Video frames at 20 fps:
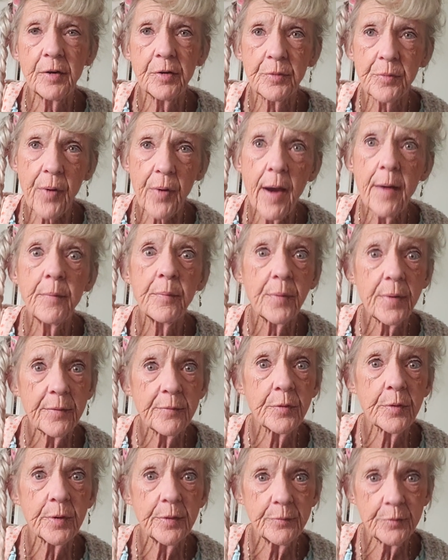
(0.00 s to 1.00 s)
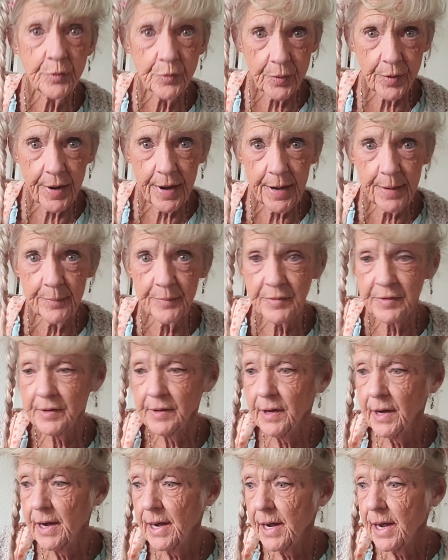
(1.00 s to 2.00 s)
dry river of dreams.
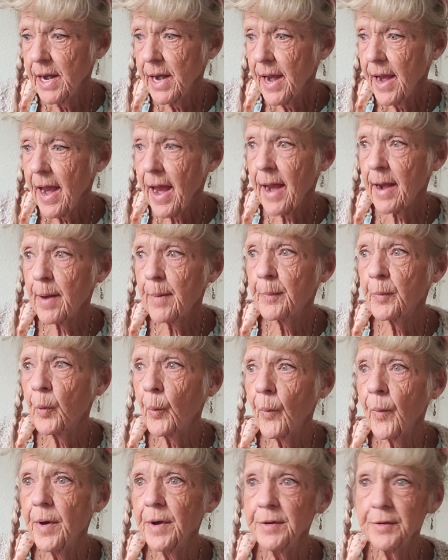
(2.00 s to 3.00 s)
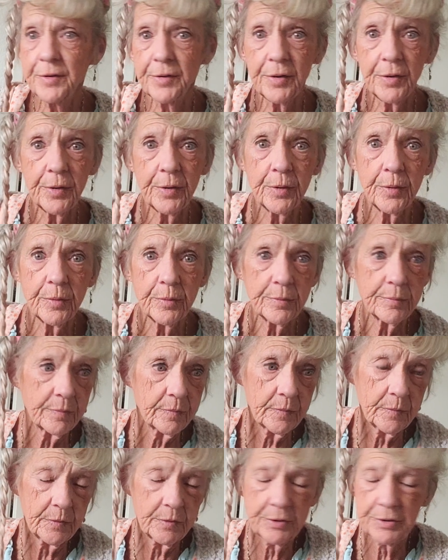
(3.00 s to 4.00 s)
And I'm going to
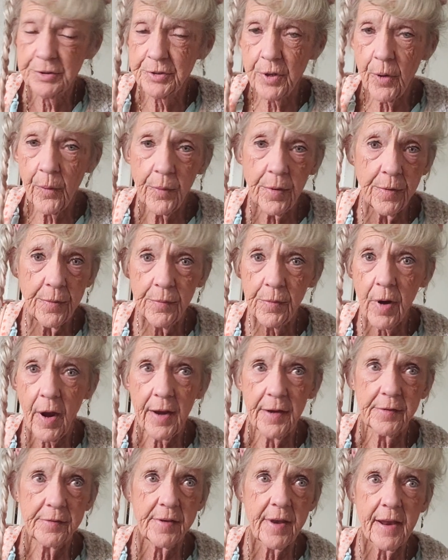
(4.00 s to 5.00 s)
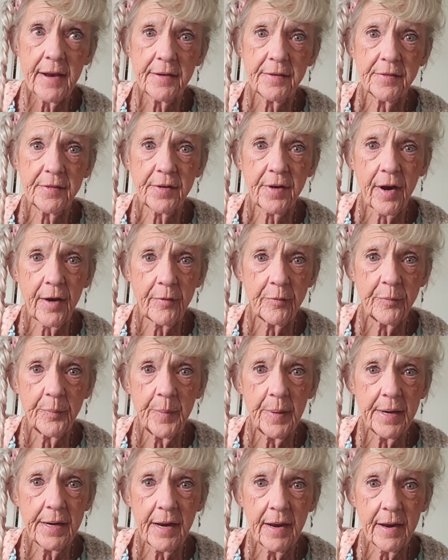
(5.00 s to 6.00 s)
show you guys that stuff
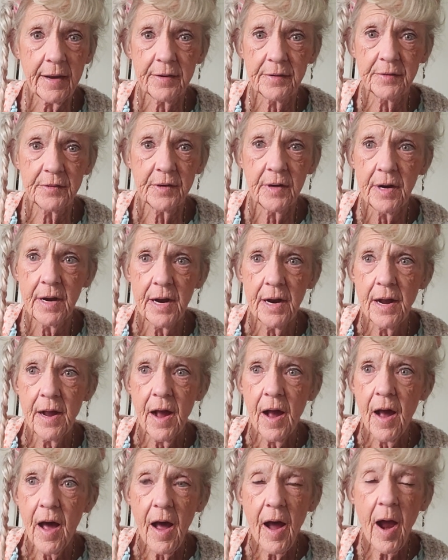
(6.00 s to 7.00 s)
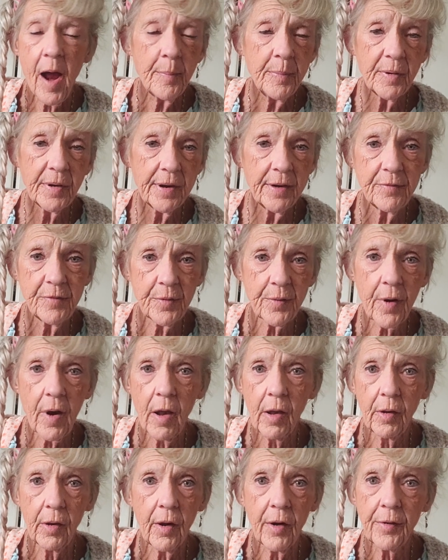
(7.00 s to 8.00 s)
because I believe you're
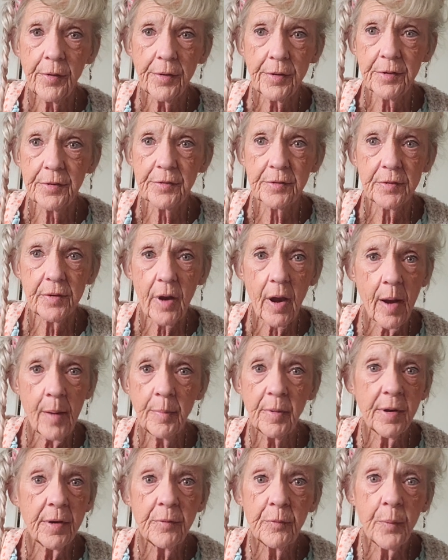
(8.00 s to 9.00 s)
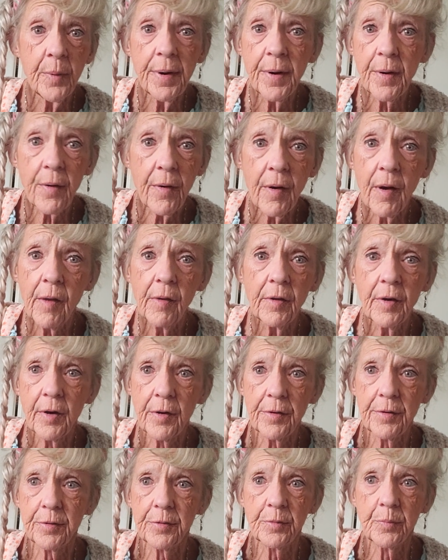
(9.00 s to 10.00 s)
all artists. I believe we are all
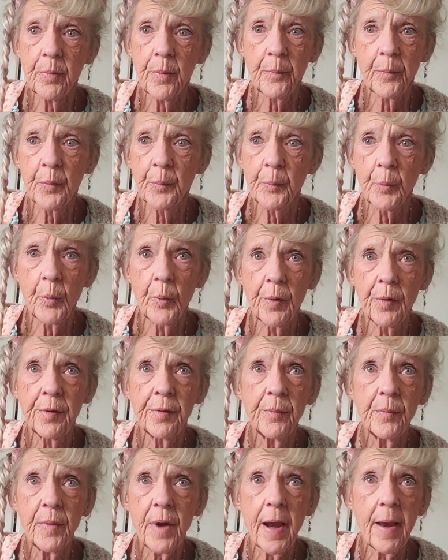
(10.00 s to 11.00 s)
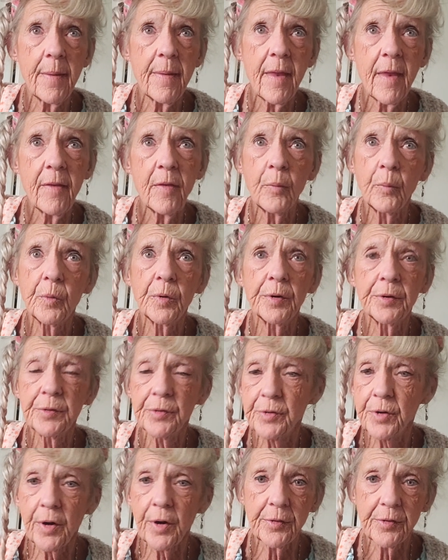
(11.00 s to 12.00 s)
artists when we're born. And then the world
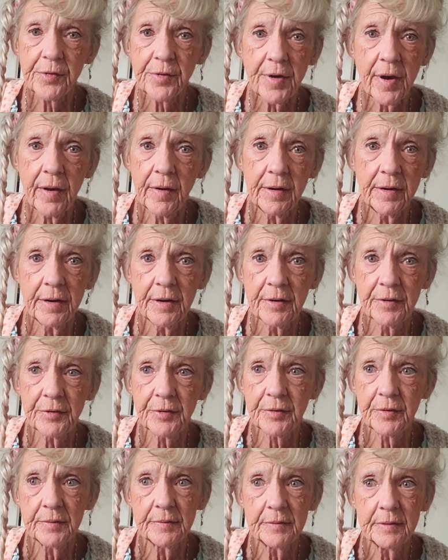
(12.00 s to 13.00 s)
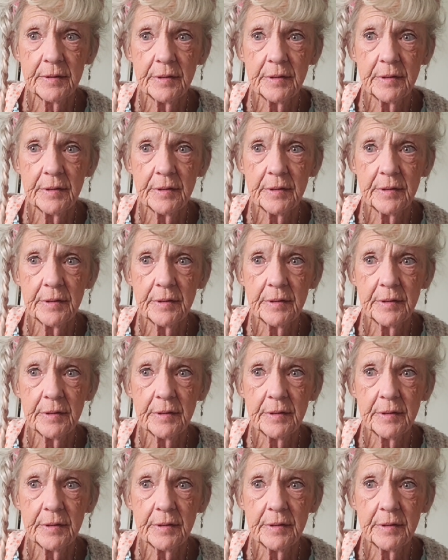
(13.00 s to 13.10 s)
starts telling us,